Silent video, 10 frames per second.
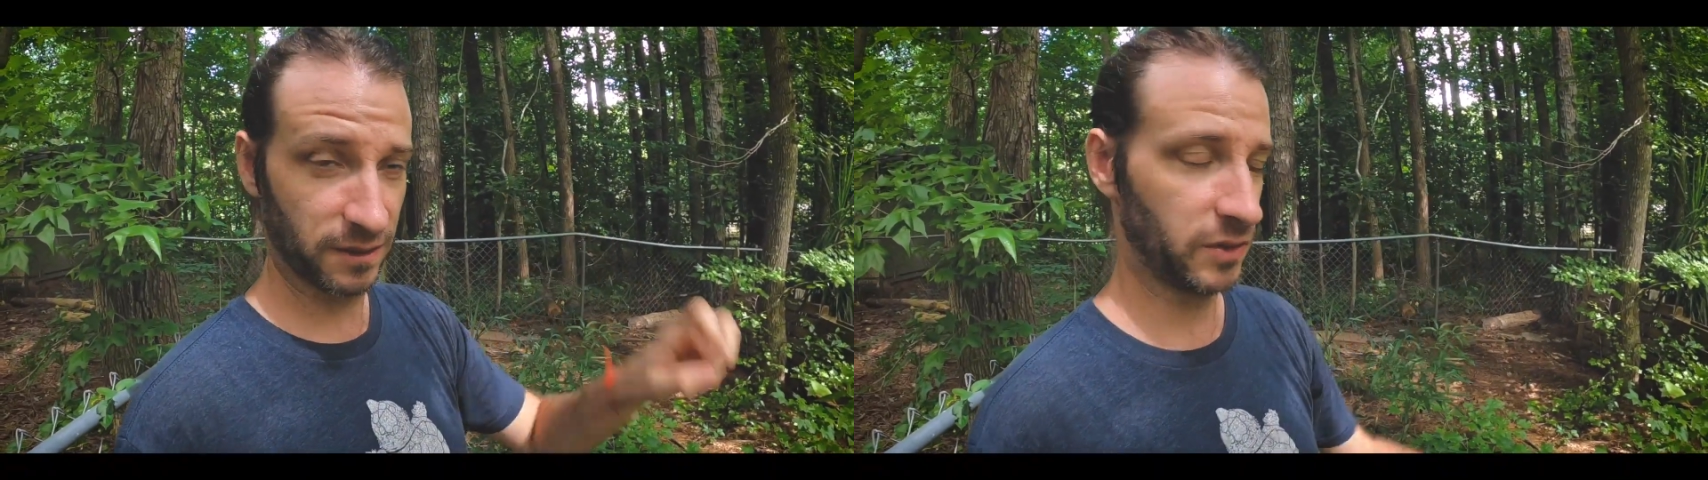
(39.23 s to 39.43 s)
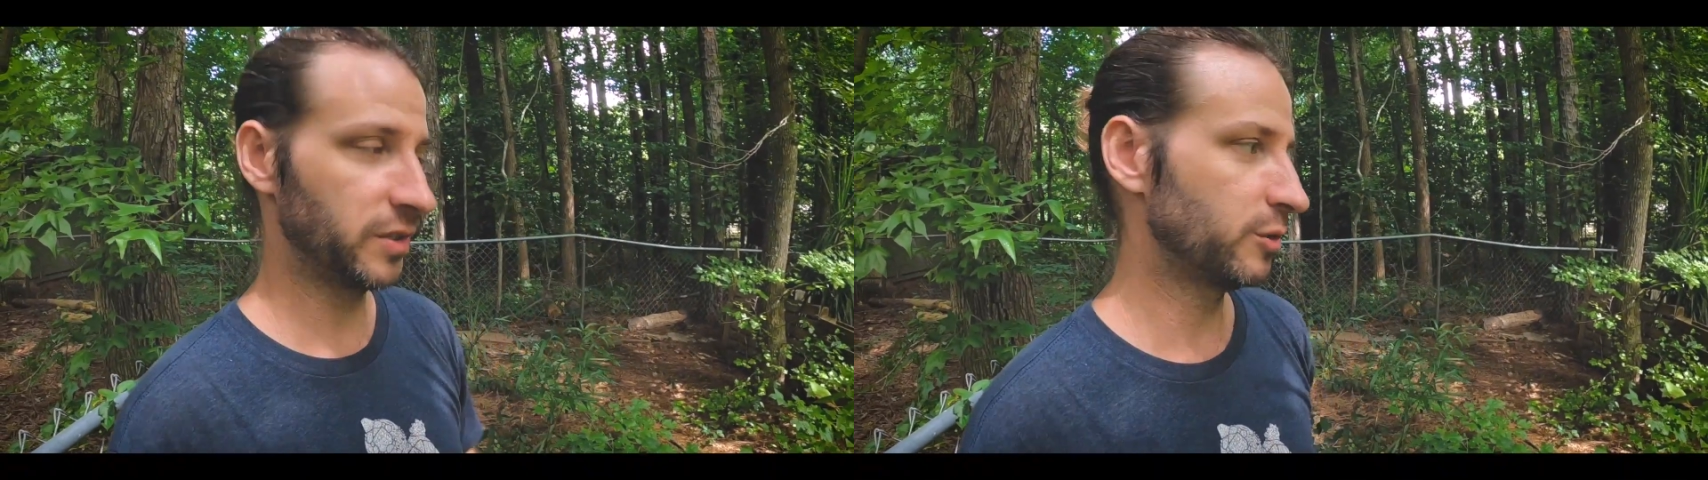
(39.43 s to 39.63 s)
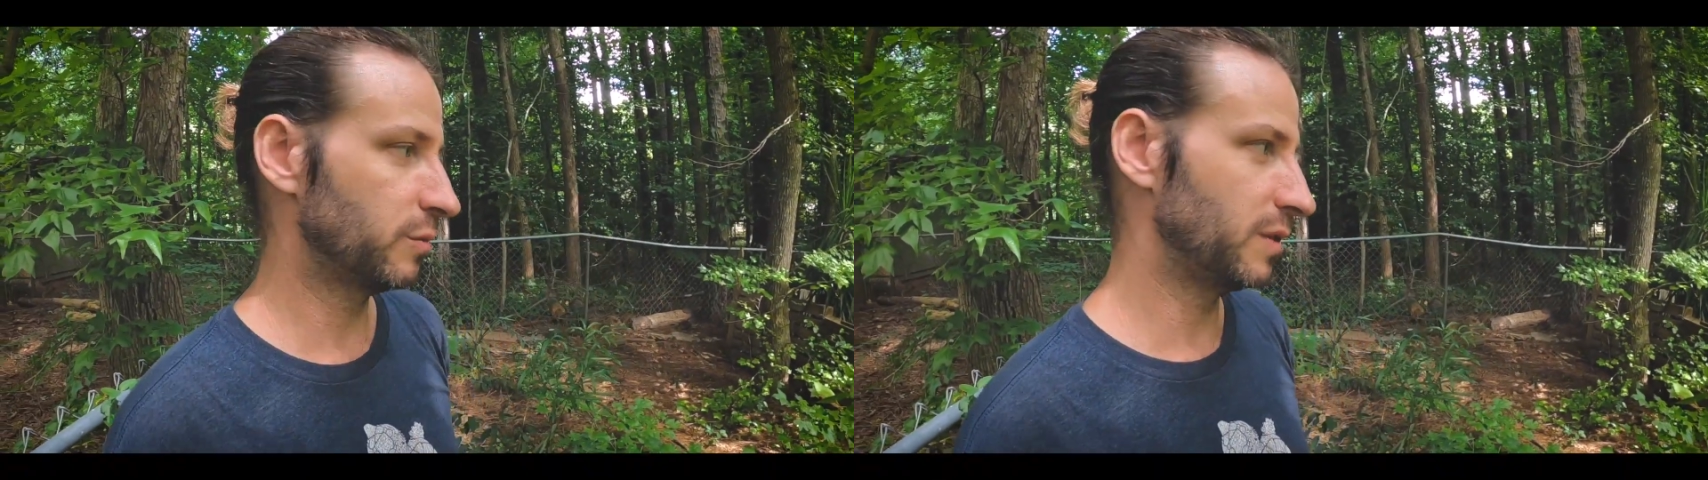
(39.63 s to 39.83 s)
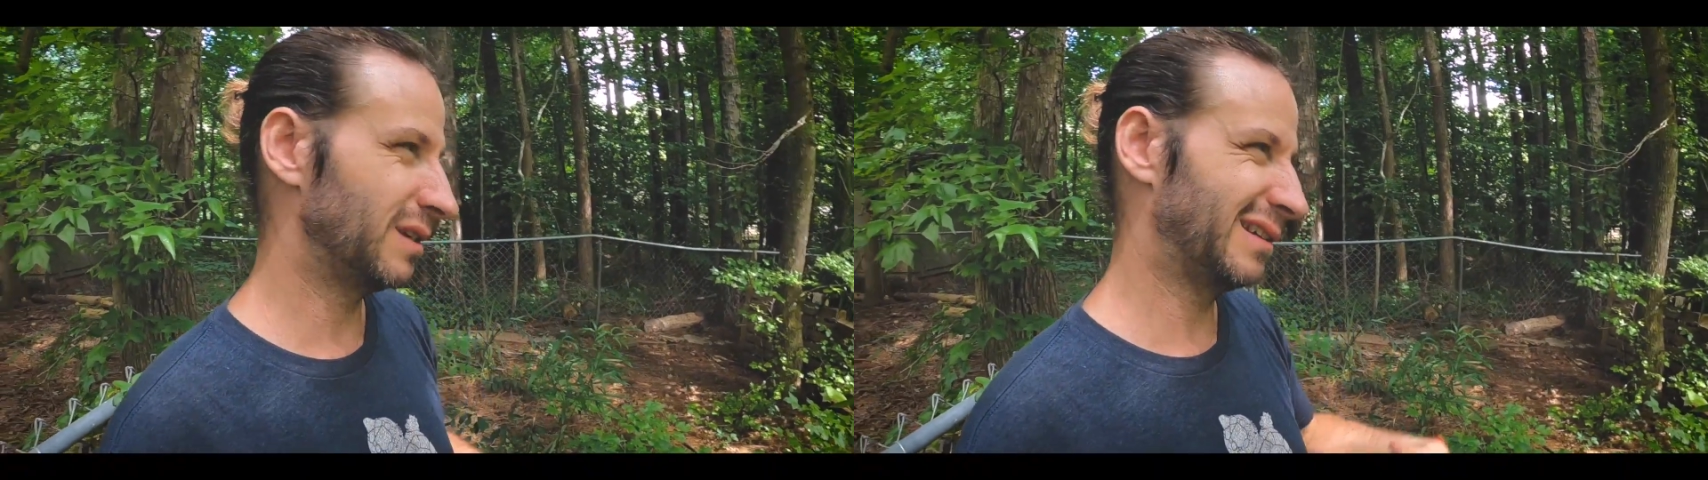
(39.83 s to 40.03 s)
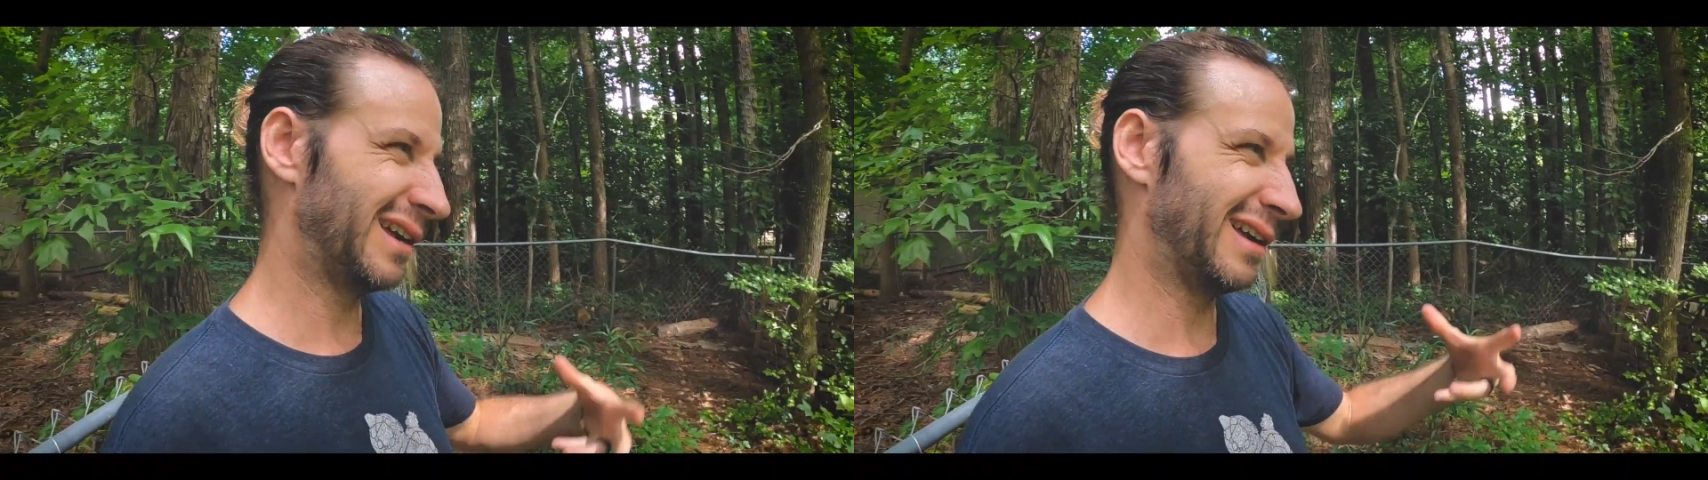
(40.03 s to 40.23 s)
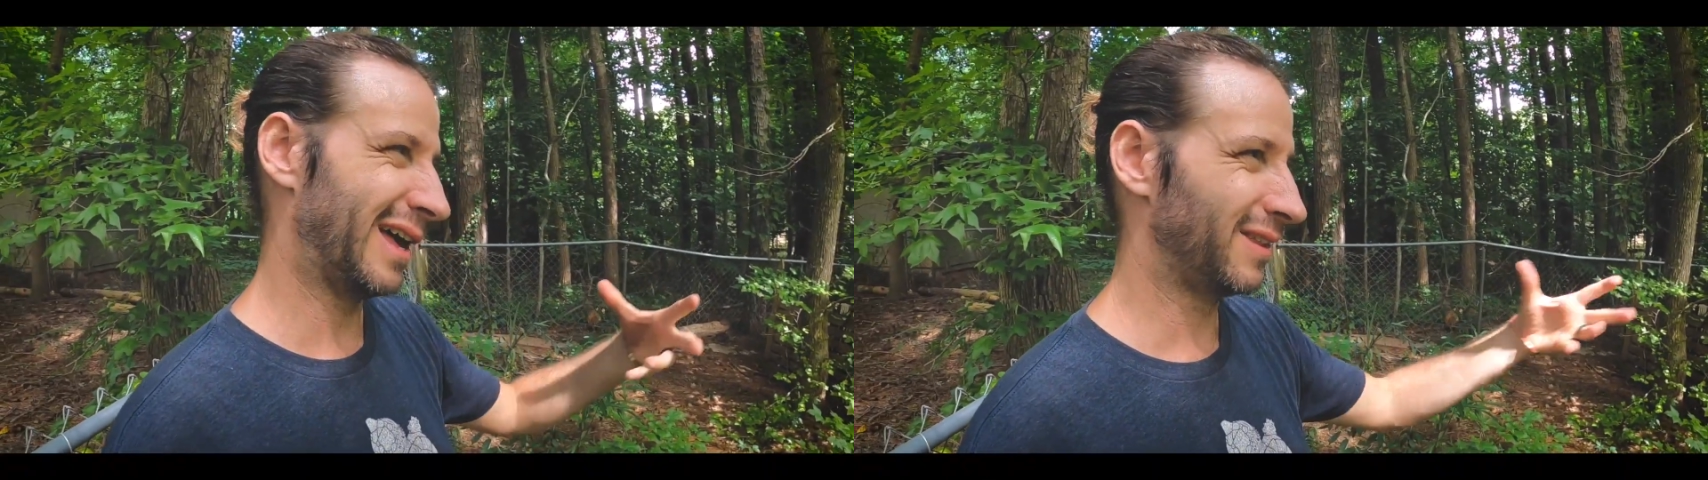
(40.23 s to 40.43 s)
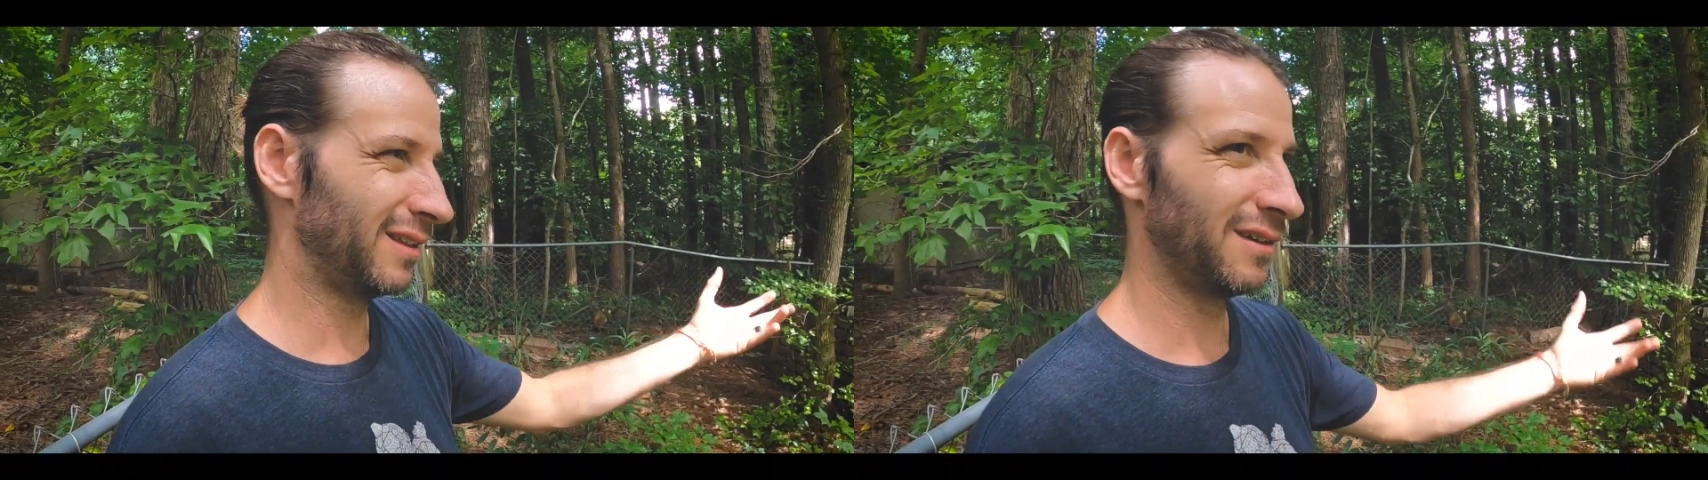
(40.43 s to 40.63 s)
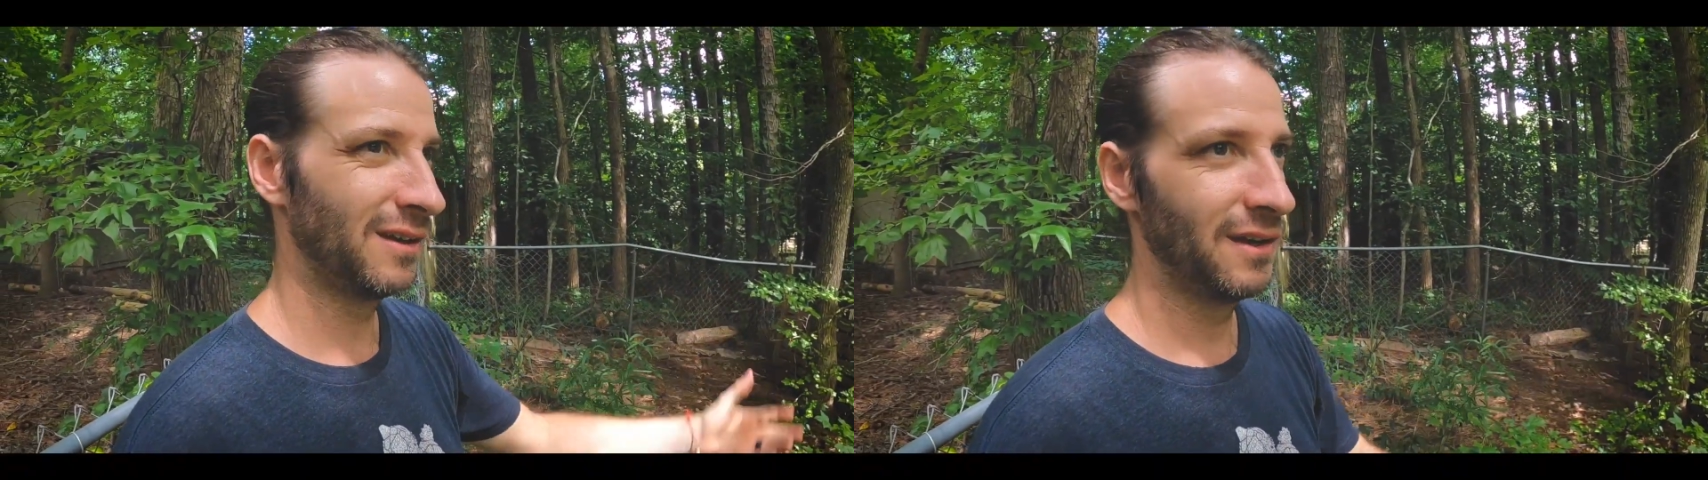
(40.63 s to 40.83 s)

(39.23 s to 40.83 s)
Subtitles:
So these would be, I think